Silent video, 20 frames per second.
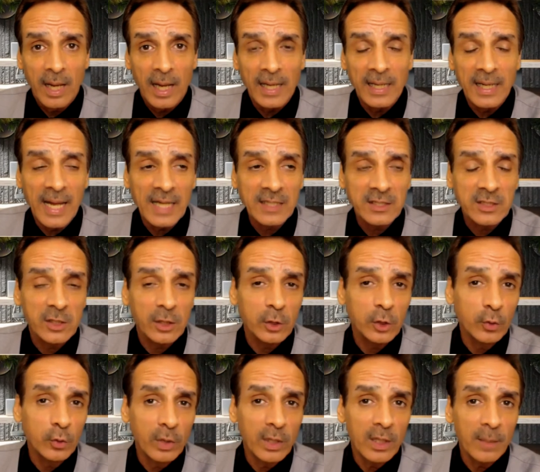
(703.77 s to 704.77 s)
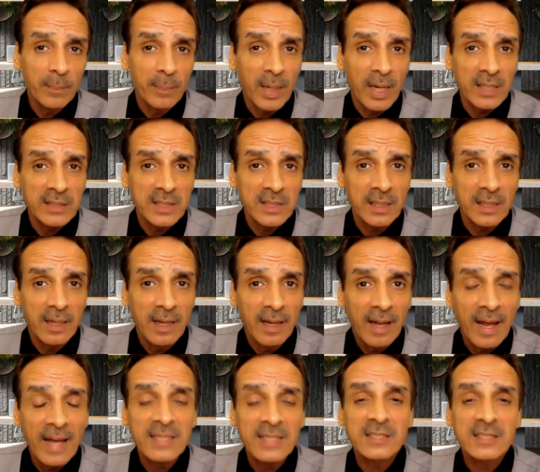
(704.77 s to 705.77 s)
And that security deposit
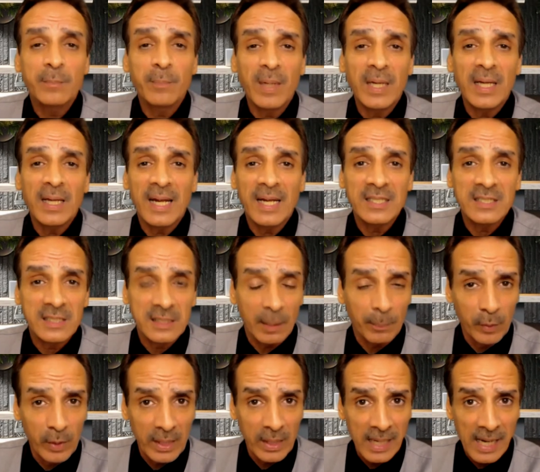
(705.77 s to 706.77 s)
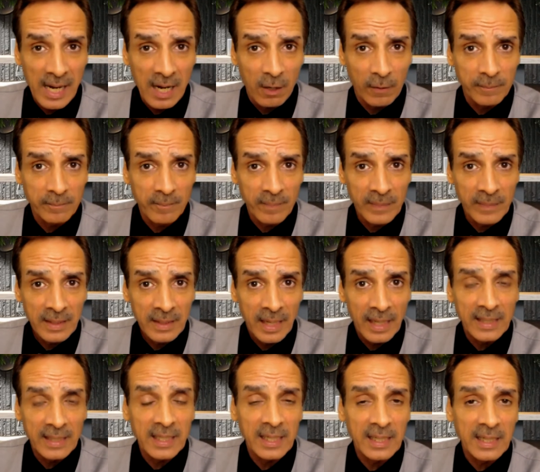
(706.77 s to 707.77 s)
has to be in a separate account.
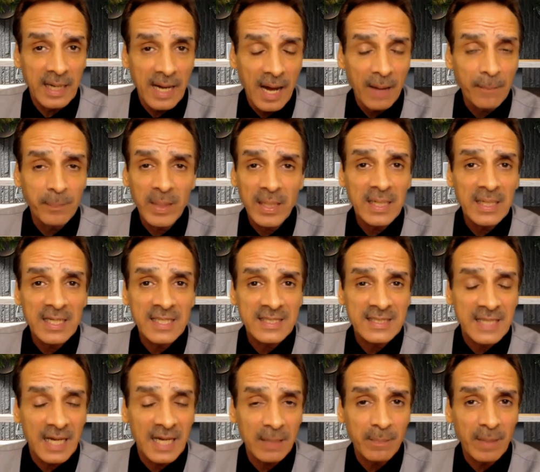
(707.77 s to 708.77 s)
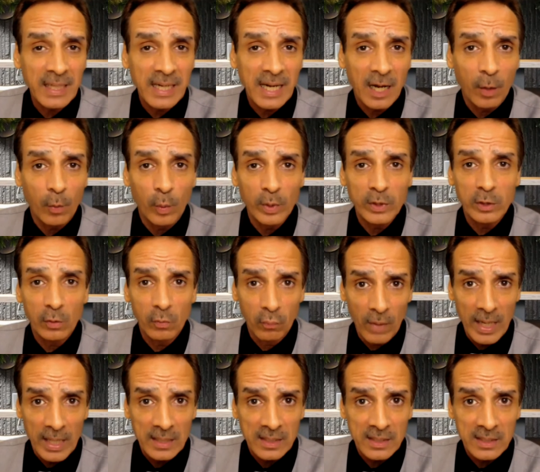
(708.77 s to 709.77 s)
It cannot be in the same account with the
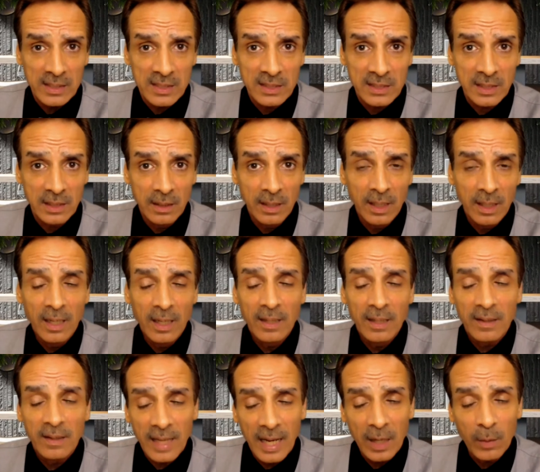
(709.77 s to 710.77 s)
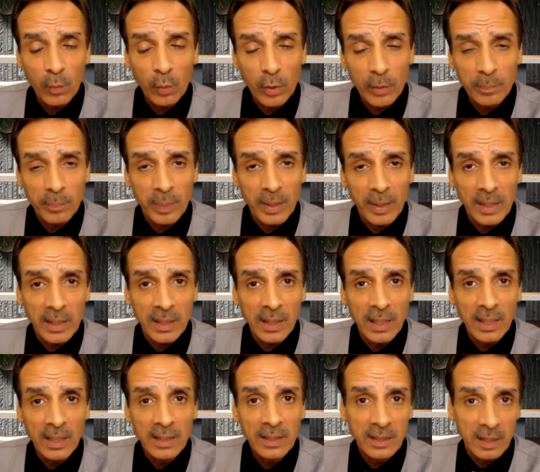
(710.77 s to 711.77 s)
rents. That would be
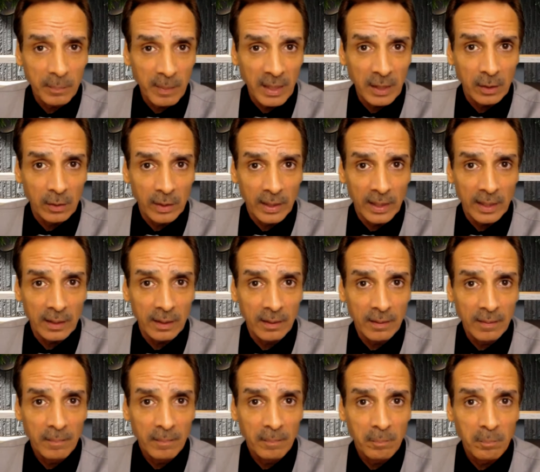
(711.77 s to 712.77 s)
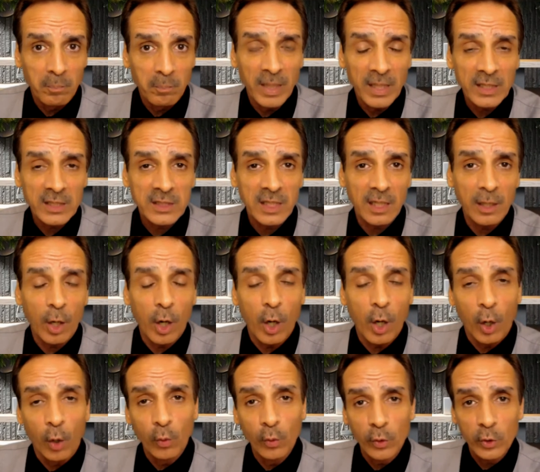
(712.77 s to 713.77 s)
commingling, mixing
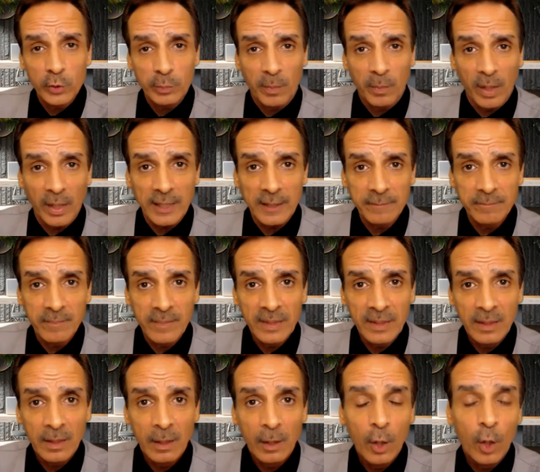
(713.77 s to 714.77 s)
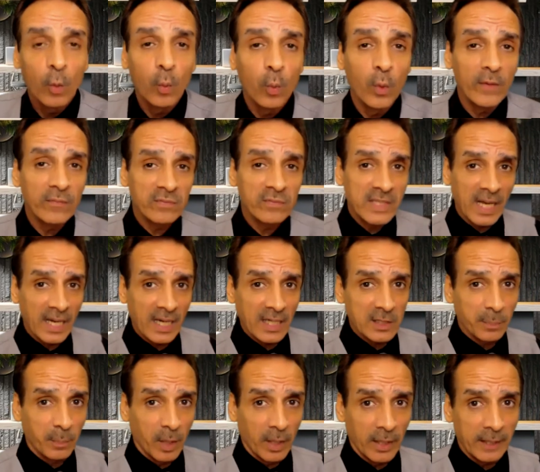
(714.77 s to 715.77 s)
owner's money with
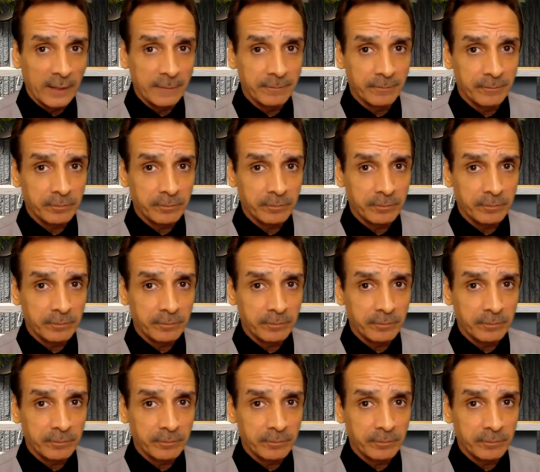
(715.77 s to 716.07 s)
tenant's money.